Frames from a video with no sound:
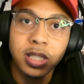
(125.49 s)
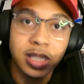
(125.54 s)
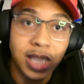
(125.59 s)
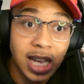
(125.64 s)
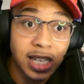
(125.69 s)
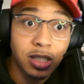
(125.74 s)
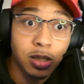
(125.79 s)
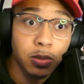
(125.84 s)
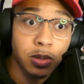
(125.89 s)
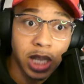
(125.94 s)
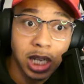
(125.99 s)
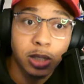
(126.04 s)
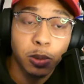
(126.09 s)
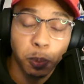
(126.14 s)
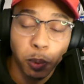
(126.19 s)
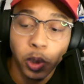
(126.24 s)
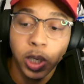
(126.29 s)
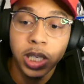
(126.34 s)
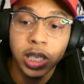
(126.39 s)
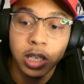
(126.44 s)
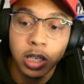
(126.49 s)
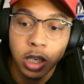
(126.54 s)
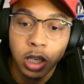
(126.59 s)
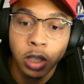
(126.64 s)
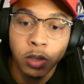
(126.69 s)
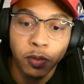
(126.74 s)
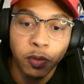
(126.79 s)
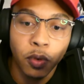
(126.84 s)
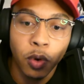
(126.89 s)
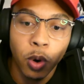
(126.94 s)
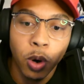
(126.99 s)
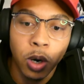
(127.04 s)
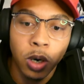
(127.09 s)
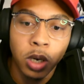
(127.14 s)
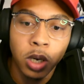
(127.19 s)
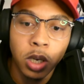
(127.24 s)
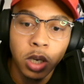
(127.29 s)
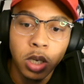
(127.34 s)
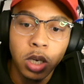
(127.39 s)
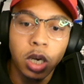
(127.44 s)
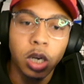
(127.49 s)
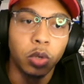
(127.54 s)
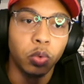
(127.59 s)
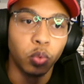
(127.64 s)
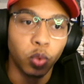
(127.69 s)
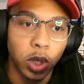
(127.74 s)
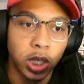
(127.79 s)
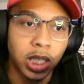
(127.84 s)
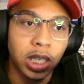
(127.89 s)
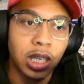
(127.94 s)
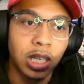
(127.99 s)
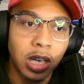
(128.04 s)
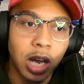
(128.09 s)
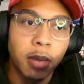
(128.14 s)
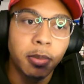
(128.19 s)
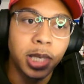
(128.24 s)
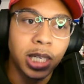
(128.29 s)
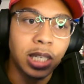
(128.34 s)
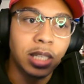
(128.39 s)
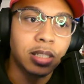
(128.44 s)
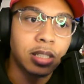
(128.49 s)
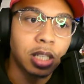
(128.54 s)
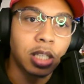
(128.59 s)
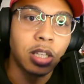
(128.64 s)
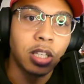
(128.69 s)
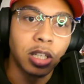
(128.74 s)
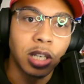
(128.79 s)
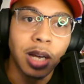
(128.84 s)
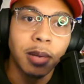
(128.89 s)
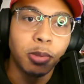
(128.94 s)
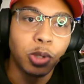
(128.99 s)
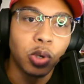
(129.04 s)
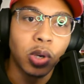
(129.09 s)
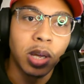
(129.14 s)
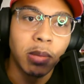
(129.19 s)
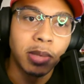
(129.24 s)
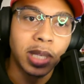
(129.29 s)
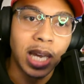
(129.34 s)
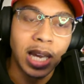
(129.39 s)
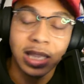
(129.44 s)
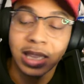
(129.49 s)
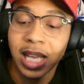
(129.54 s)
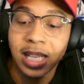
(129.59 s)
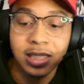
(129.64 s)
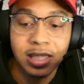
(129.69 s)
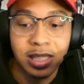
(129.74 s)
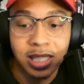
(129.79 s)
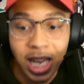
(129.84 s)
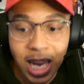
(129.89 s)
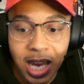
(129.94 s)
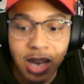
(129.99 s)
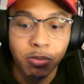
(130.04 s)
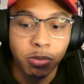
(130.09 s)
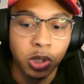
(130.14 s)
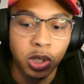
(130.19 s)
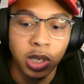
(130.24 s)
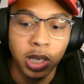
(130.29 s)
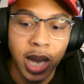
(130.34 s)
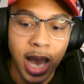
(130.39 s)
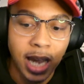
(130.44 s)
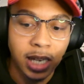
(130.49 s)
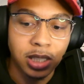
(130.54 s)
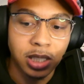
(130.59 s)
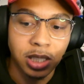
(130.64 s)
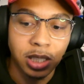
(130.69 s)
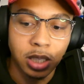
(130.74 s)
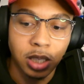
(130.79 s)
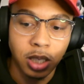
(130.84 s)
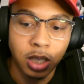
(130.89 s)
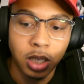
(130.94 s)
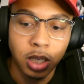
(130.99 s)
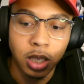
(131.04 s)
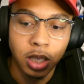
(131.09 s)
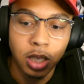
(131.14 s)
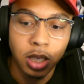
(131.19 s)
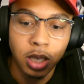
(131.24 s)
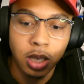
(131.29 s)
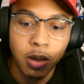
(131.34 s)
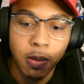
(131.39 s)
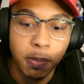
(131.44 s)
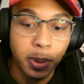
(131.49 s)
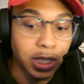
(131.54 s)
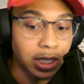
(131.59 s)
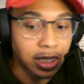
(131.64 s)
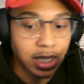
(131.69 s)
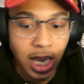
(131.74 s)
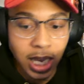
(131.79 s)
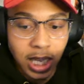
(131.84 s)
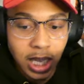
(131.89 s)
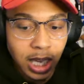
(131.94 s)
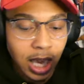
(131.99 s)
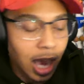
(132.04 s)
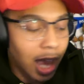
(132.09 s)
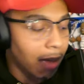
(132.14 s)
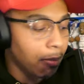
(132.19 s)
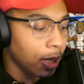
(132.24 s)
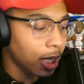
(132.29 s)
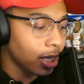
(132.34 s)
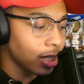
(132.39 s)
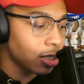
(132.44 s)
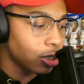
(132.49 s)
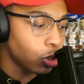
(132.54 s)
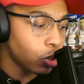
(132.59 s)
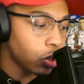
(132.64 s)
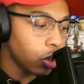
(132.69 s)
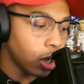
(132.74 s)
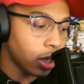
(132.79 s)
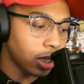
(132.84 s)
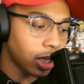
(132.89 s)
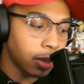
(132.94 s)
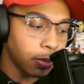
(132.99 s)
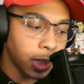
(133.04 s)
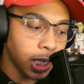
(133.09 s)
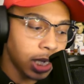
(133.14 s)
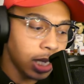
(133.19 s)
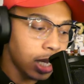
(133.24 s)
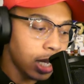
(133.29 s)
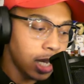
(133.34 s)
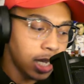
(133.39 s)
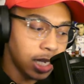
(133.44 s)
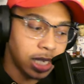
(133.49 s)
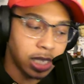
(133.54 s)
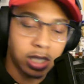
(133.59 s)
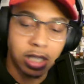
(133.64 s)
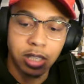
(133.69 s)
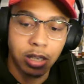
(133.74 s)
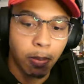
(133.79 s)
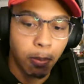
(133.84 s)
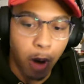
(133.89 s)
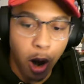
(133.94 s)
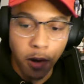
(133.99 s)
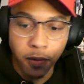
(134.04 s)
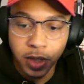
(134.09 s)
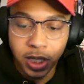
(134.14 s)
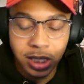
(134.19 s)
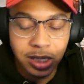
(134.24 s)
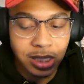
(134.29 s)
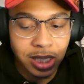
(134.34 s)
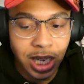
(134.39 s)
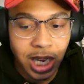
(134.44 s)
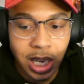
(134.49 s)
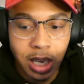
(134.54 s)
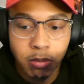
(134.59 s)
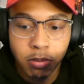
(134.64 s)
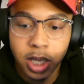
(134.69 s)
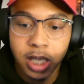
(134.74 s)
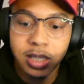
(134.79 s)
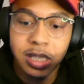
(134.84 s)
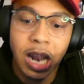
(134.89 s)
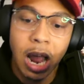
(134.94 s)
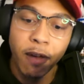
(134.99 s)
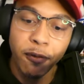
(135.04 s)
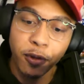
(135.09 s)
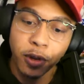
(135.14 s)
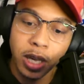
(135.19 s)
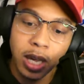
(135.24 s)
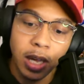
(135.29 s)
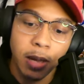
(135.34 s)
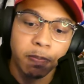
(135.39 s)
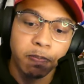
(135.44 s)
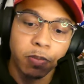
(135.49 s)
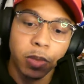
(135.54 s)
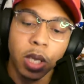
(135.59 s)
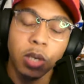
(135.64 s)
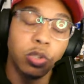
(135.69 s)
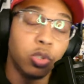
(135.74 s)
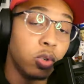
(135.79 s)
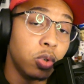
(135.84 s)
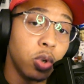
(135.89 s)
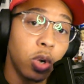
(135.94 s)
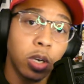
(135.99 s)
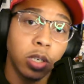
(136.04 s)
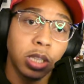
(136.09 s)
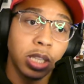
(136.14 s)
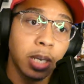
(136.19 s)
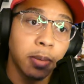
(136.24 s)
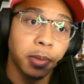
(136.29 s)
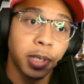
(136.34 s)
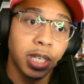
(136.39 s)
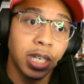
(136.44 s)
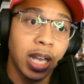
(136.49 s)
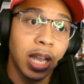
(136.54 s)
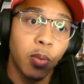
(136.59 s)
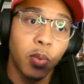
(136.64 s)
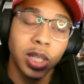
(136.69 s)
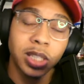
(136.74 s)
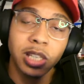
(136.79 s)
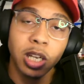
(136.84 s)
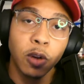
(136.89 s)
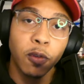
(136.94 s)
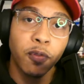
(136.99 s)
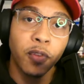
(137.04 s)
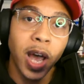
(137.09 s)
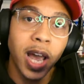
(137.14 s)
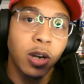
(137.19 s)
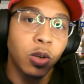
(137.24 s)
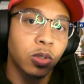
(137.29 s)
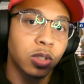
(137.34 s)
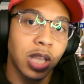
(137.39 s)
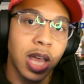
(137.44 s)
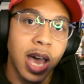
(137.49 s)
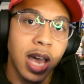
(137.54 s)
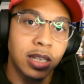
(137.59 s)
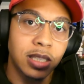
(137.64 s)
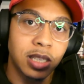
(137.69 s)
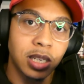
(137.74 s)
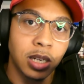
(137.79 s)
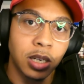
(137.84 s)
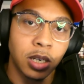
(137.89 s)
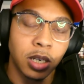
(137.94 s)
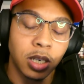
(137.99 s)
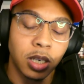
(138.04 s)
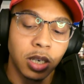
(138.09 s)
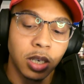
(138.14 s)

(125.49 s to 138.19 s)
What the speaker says: That's pretty good for a rookie coming into the WNBA. That's damn good, actually. But the second game against New York Liberty, this is a marvelous team. Let's not forget, New York Liberty, they went to the finals last year.